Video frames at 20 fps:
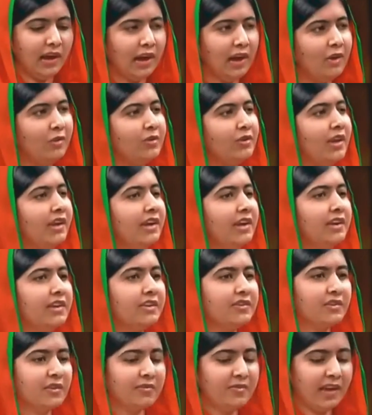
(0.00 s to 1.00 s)
And to the
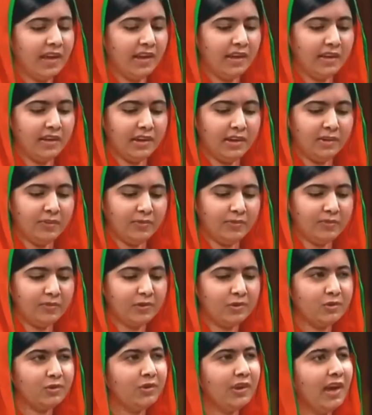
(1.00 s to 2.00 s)
leaders of Canada
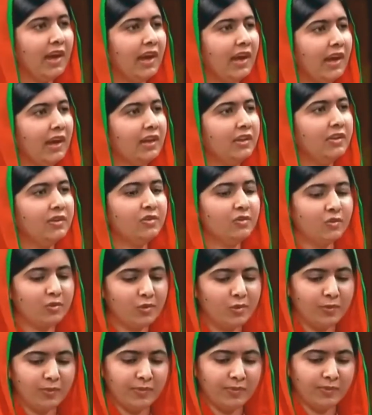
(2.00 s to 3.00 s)
today in this
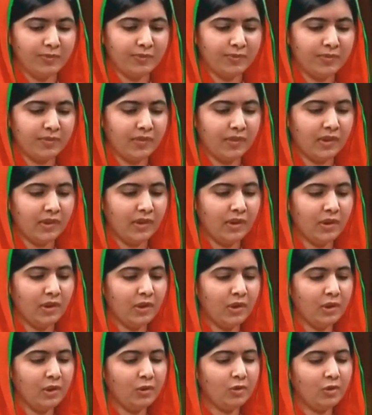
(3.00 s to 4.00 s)
room,
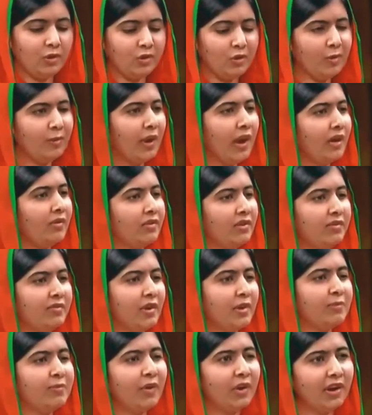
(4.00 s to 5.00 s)
though you may have
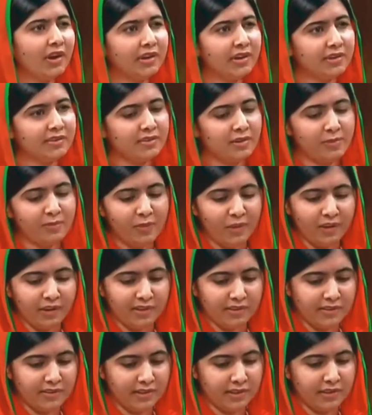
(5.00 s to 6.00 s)
different politics and
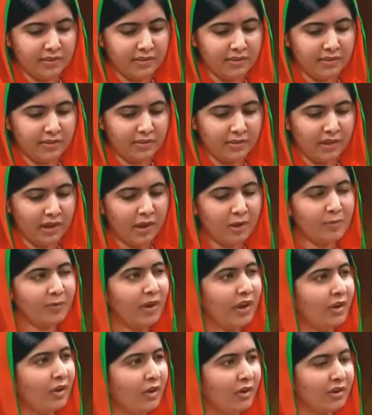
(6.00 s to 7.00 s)
policies and
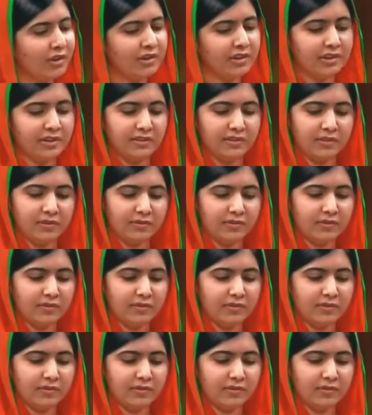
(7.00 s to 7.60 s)
priorities,